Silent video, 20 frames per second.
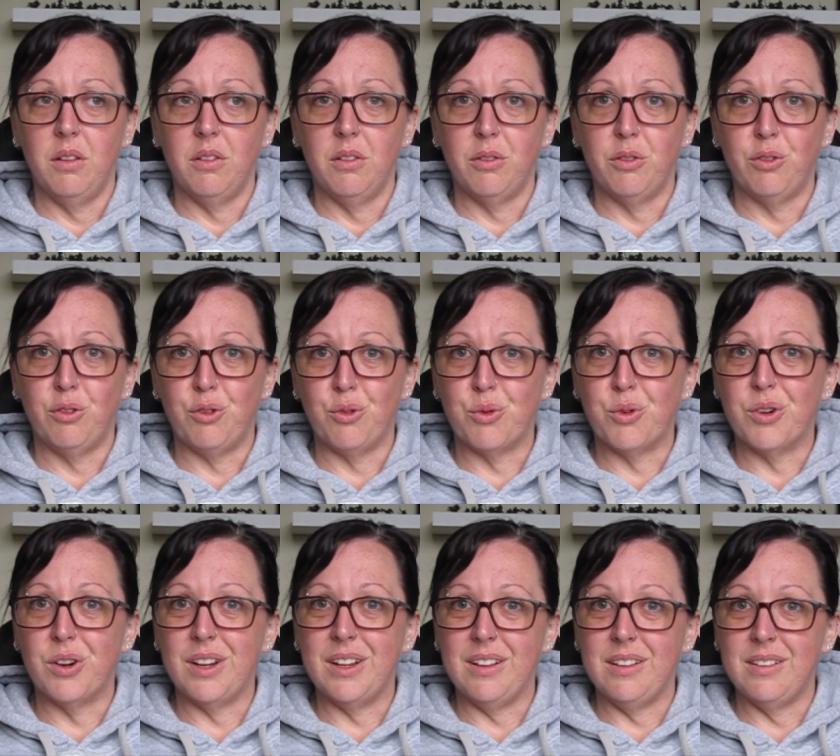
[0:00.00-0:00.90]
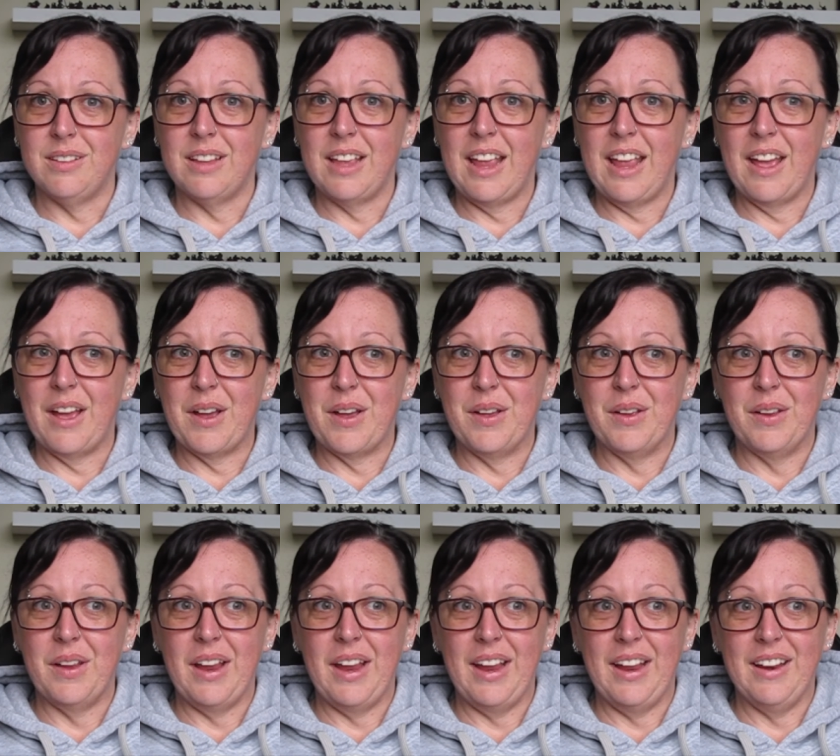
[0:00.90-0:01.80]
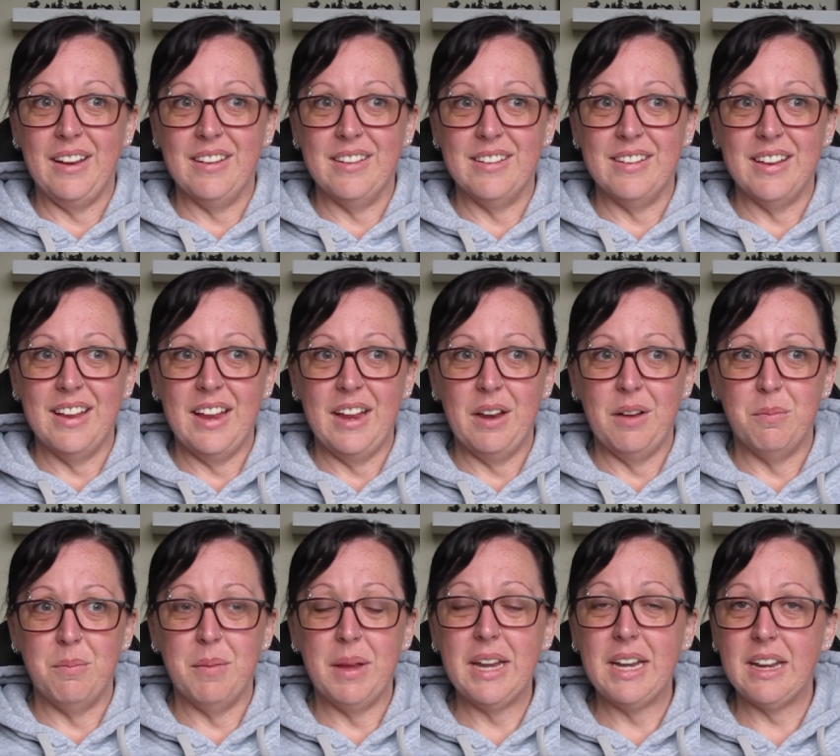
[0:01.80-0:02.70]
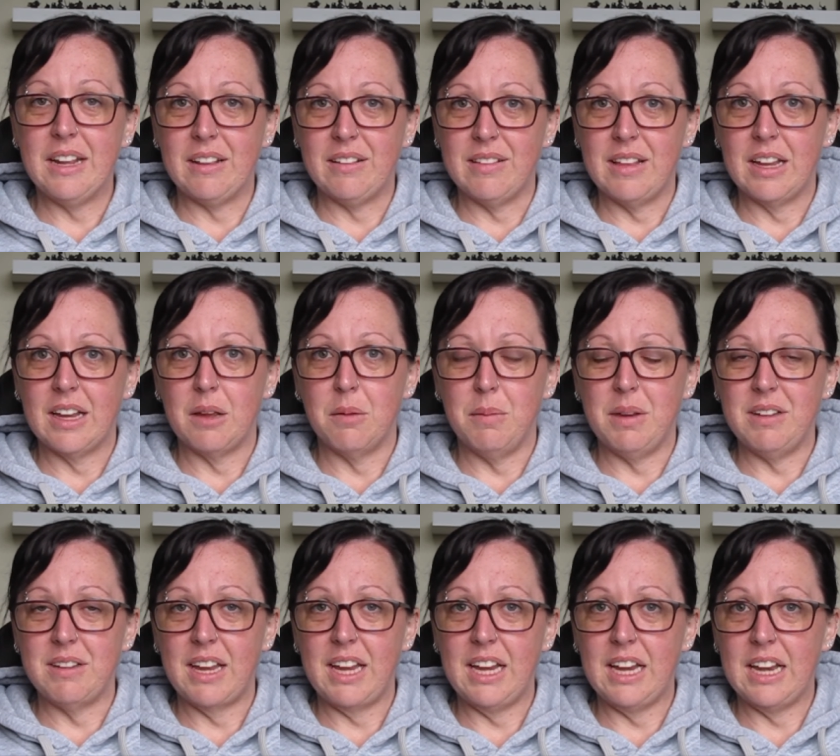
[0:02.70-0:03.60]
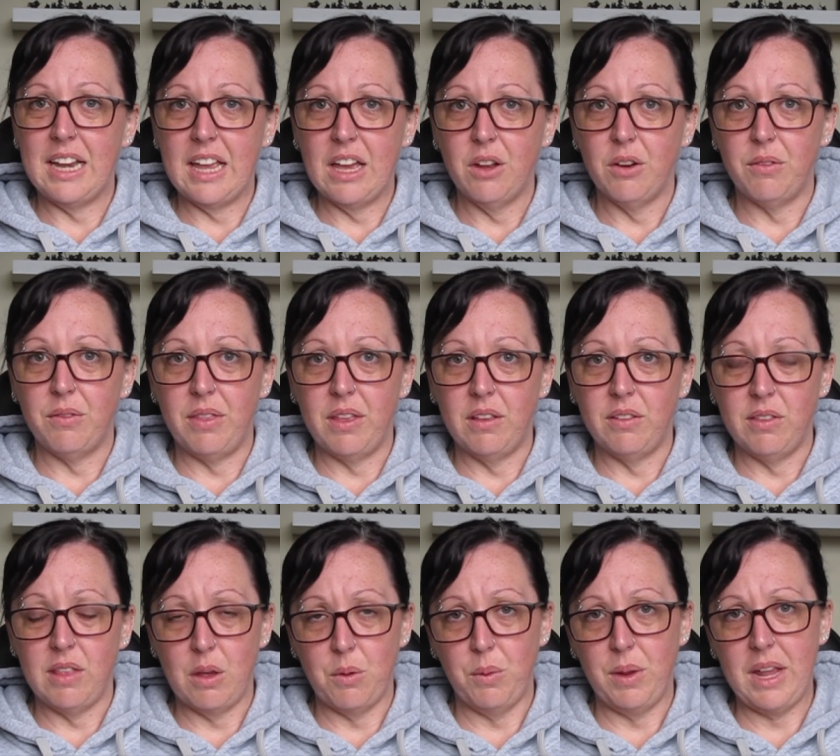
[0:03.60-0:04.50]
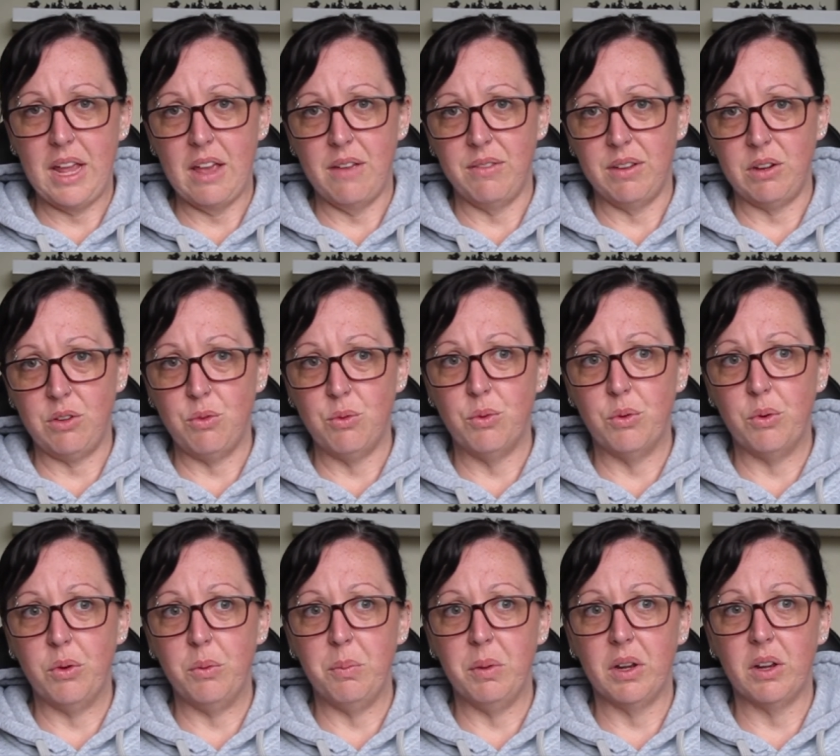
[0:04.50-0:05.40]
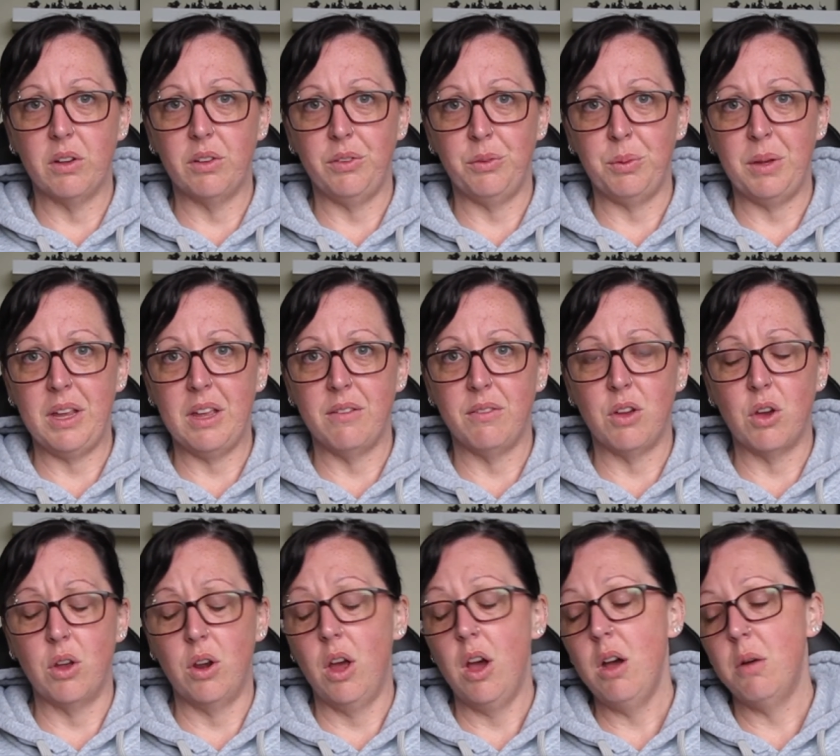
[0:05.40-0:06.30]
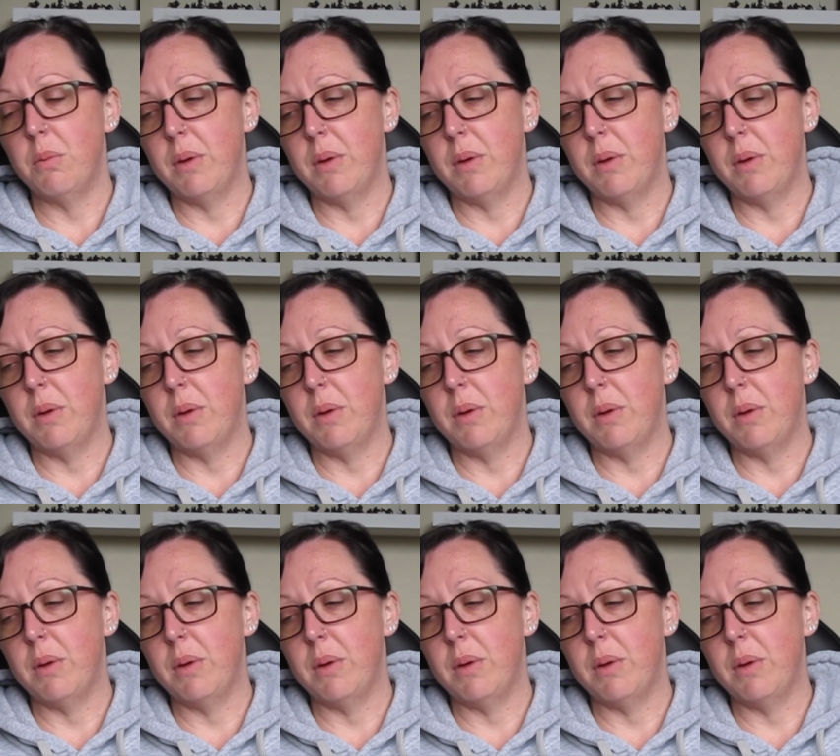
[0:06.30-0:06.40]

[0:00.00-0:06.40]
stories uh, and and meanings that can be taken out of this that we have ignored because we have gone oh